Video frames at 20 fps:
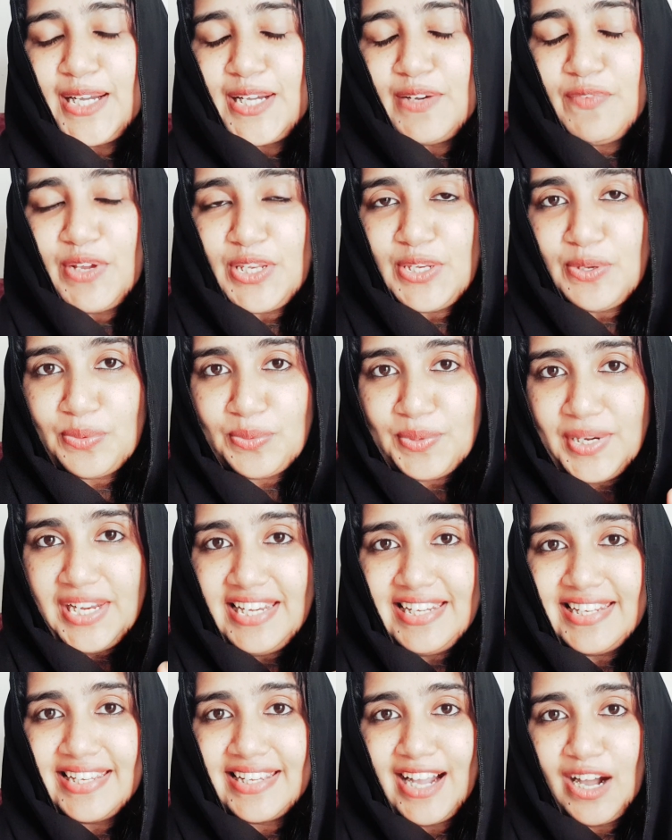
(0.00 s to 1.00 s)
when you're
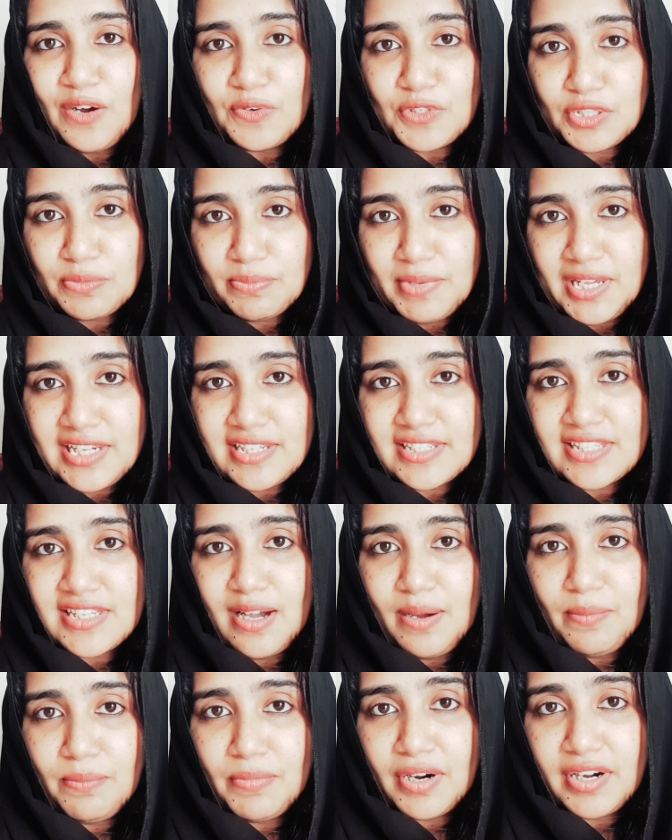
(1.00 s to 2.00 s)
reading how to make a
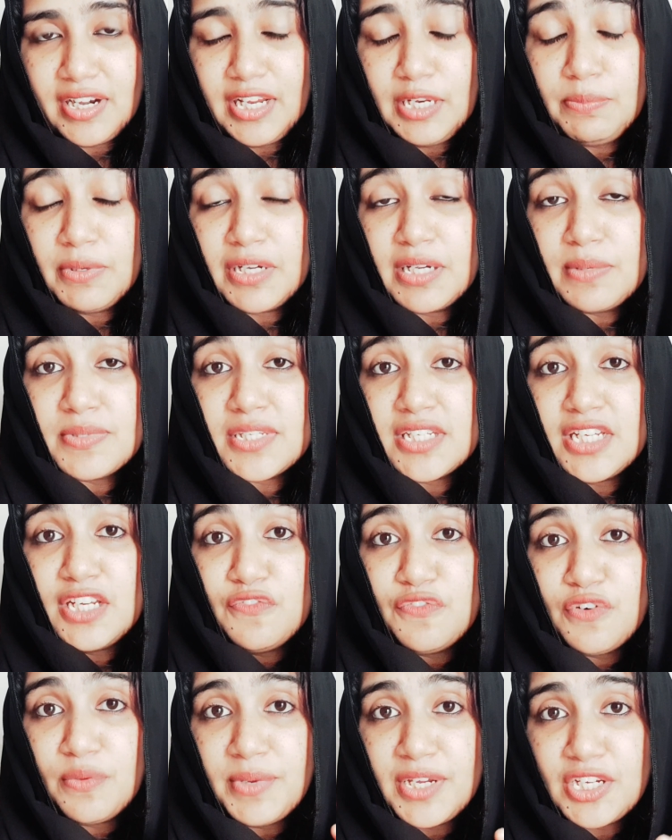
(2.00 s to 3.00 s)
sambar, it becomes an
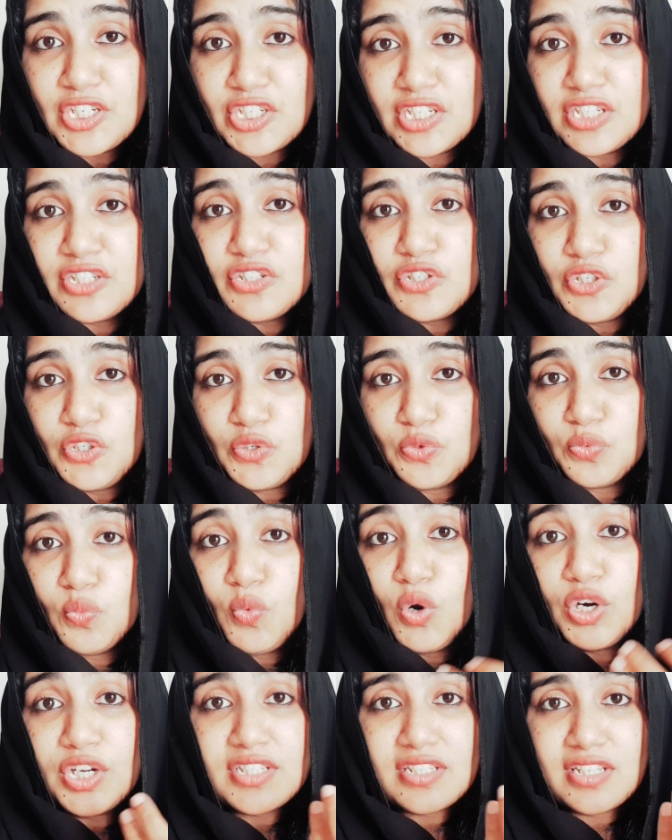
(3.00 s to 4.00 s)
information to you.
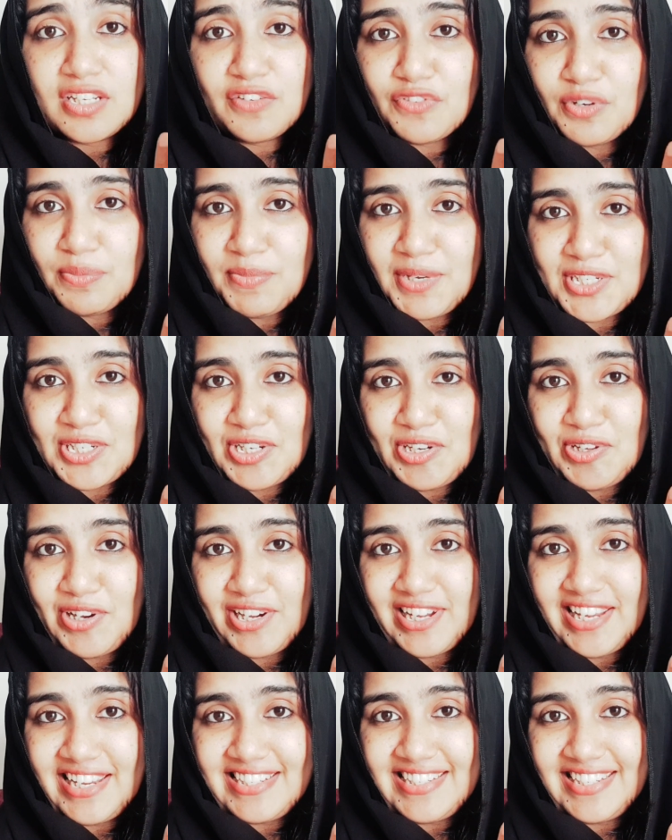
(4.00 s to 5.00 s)
What is the information you are
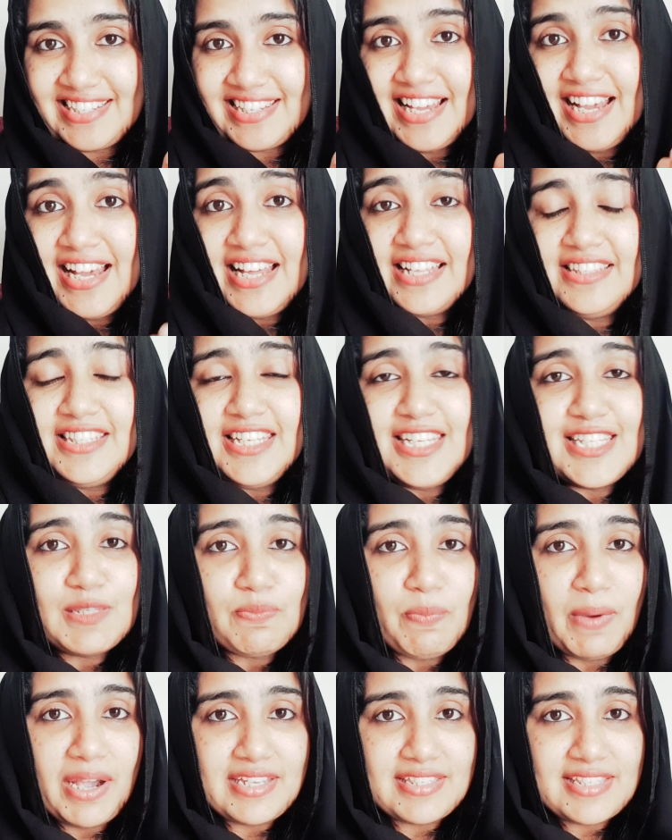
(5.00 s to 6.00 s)
getting? These
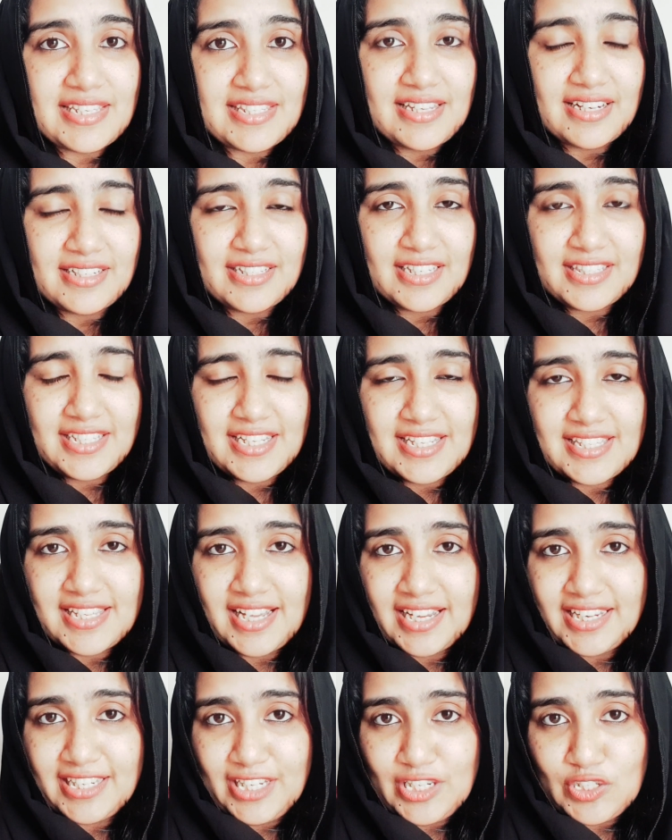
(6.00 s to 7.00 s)
spices are the things
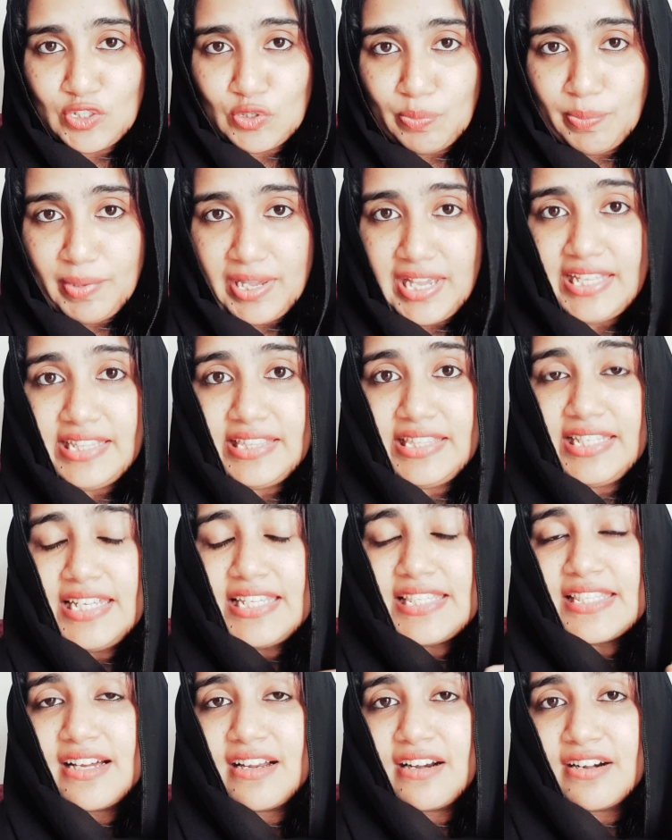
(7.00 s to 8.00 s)
I need to make,
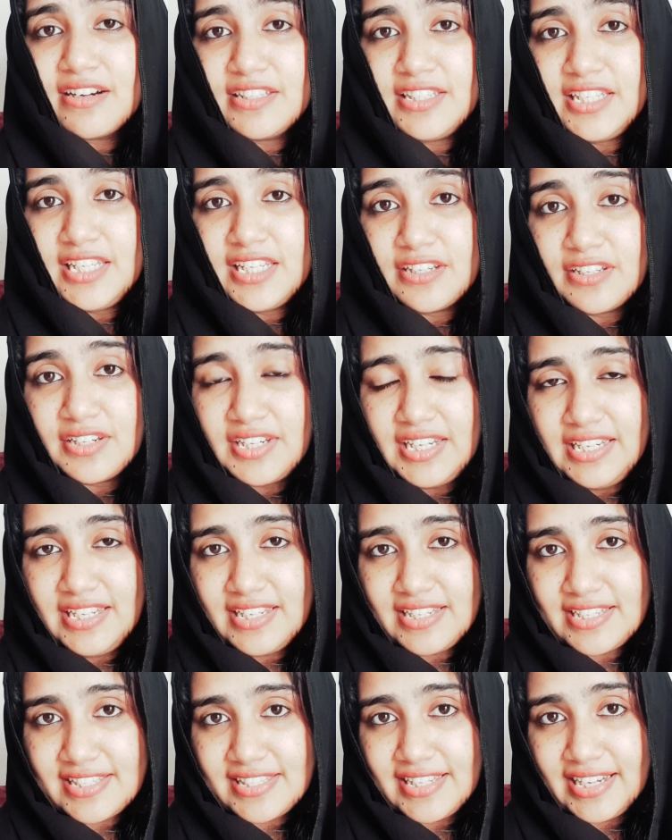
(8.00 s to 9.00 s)
these are the
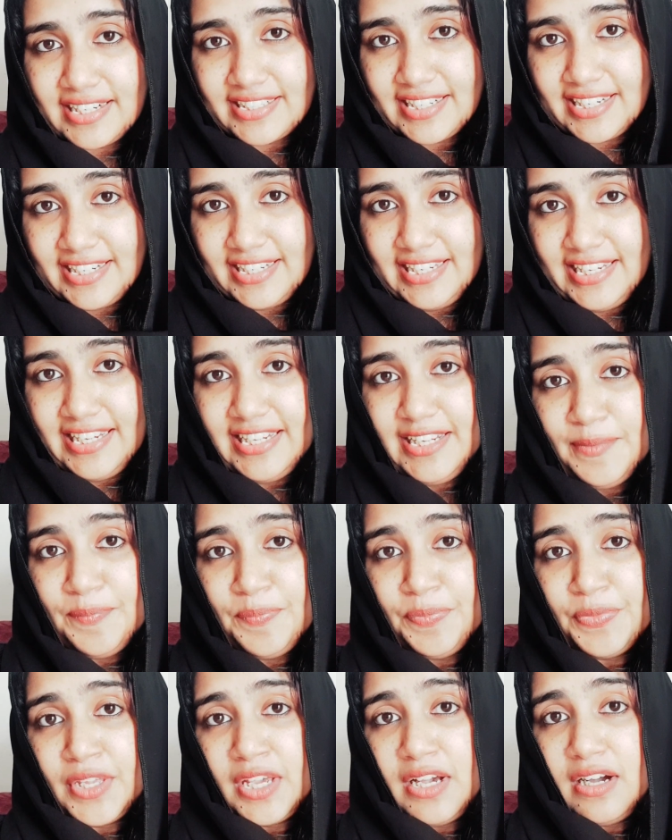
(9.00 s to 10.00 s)
ingredients that I need,
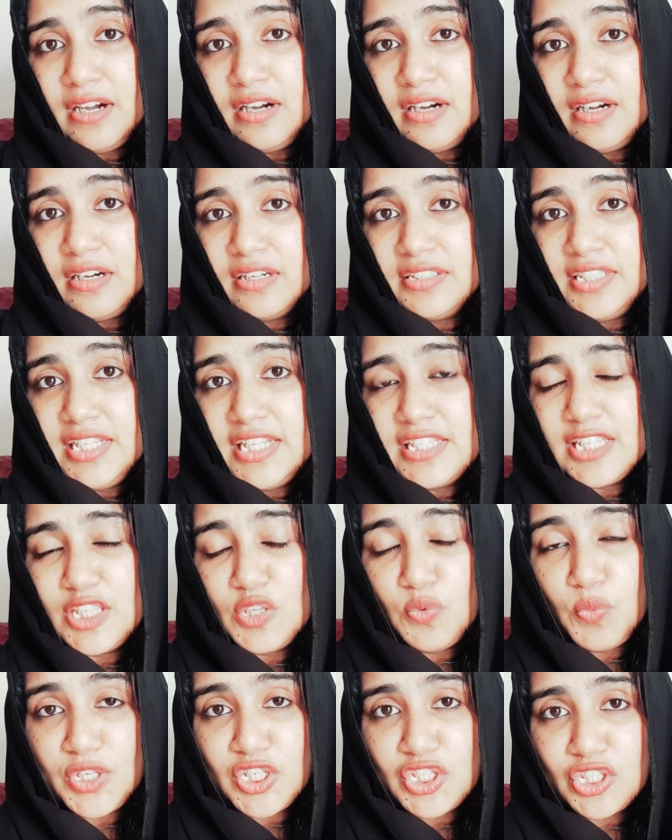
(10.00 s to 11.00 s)
these are
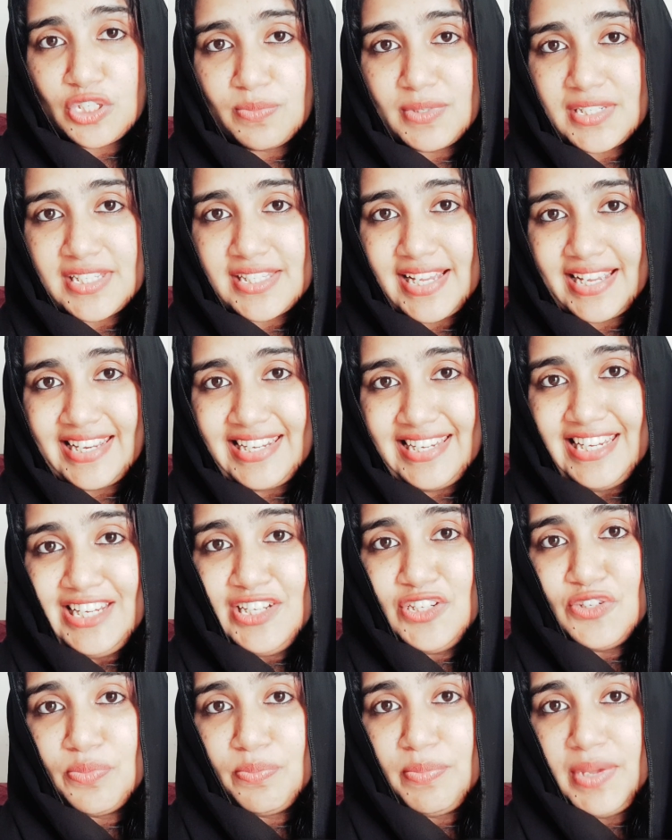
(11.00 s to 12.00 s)
the vegetables I
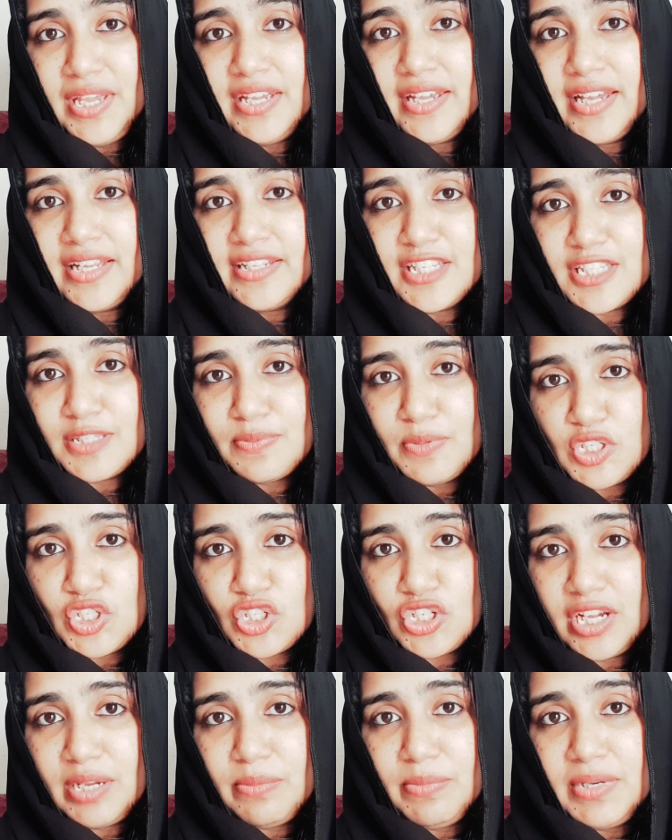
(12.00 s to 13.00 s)
need to make, and this much
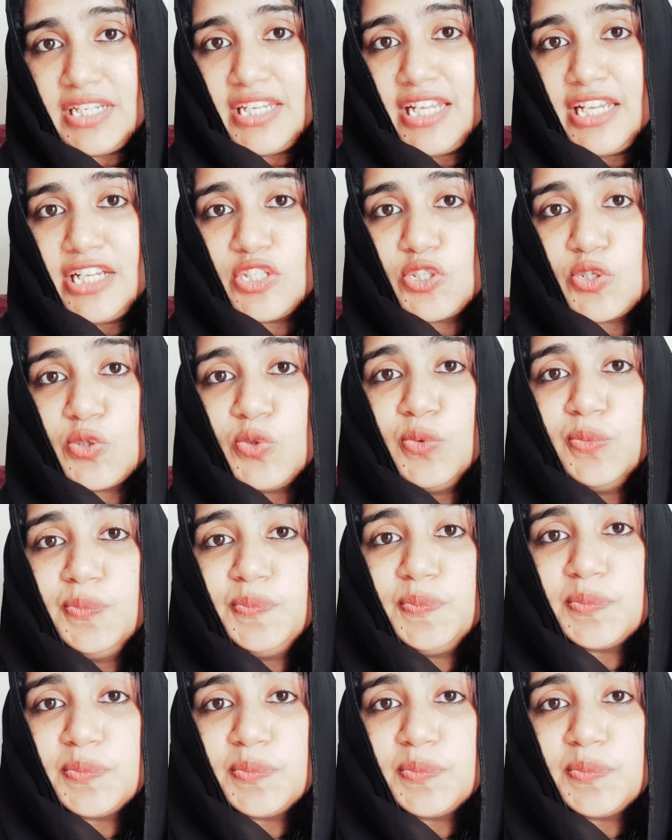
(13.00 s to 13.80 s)
time it takes to